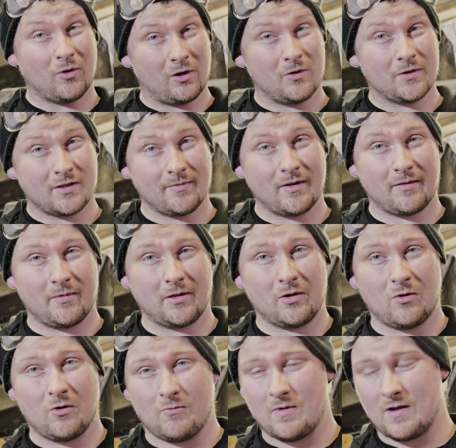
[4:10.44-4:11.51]
close to being able to go
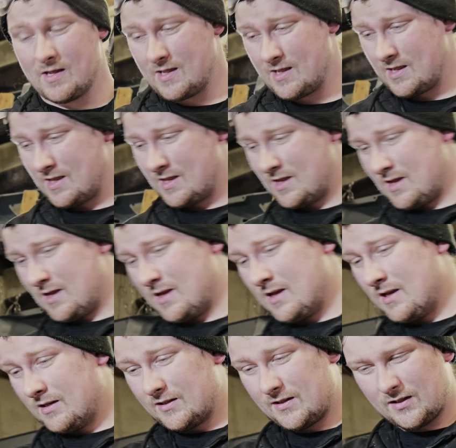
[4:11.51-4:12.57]
home.
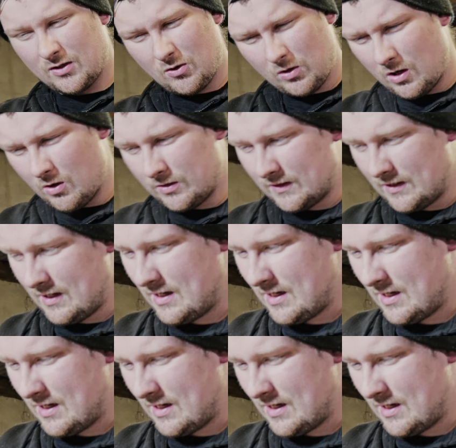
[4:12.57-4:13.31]
So close.